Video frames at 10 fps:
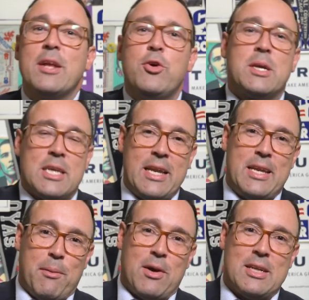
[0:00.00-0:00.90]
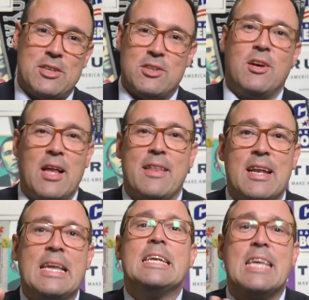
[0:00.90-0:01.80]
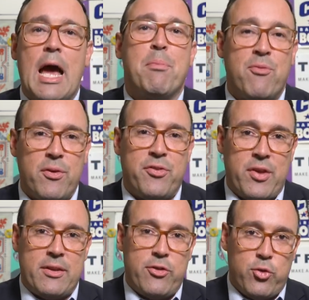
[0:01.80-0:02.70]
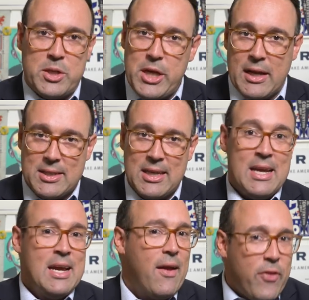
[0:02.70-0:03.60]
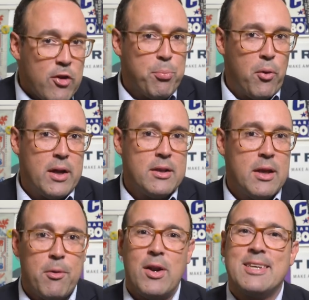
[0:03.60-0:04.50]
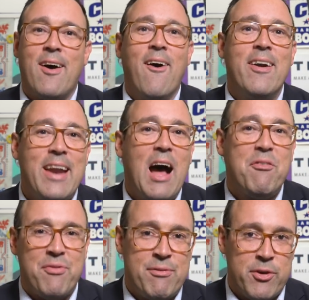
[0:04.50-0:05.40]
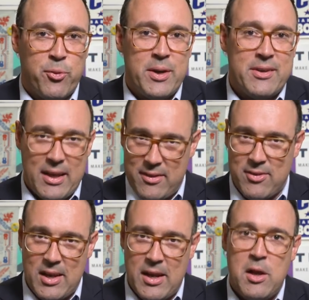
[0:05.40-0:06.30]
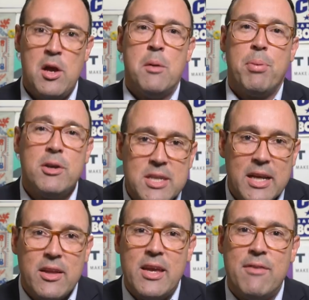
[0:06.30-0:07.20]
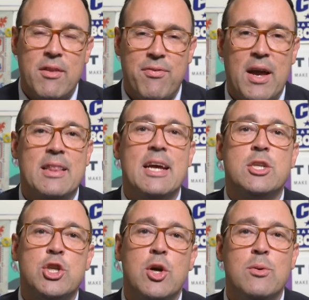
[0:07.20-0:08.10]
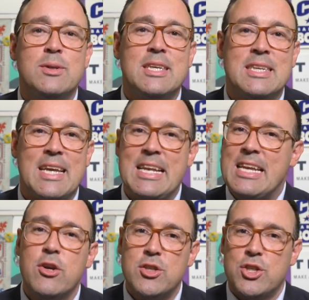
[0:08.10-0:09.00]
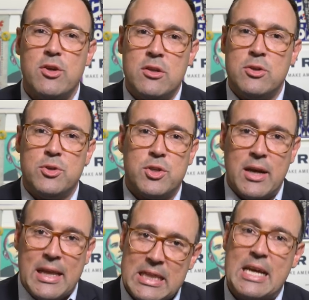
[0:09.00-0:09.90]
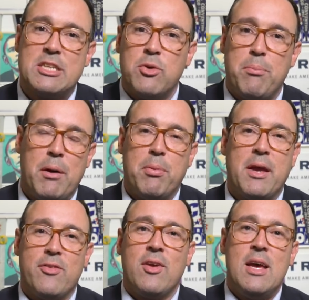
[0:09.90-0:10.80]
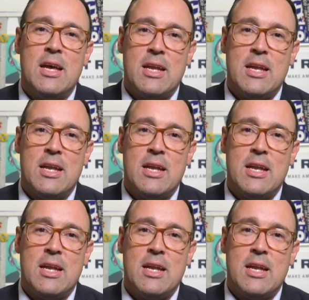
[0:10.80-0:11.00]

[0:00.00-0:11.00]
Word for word: don't get too excited, Democrats. There's still a lot that needs to happen for the Senate to switch hands. At this point, Democrats are not favored to retake the Senate, particularly given the fact that Jones is a near certain loser unless Republicans